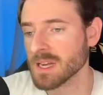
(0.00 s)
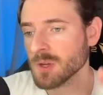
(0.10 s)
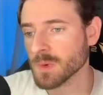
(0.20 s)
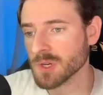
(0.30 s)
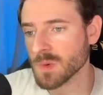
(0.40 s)

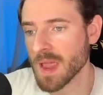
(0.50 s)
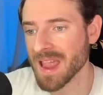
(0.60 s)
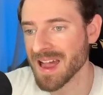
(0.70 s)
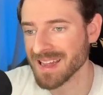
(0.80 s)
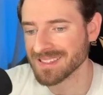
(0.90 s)
you want to do
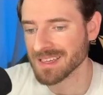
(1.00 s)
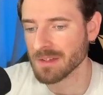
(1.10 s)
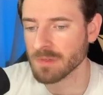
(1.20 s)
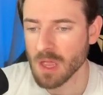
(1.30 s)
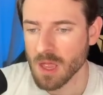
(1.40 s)
AI
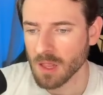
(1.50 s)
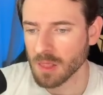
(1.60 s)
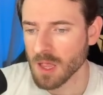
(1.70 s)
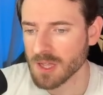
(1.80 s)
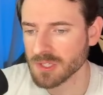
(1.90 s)
stuff.
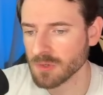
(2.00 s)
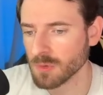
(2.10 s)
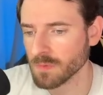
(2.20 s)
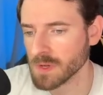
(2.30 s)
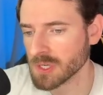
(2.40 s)
Lots of
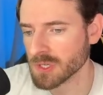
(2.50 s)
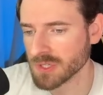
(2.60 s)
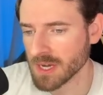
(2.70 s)
cool features, and I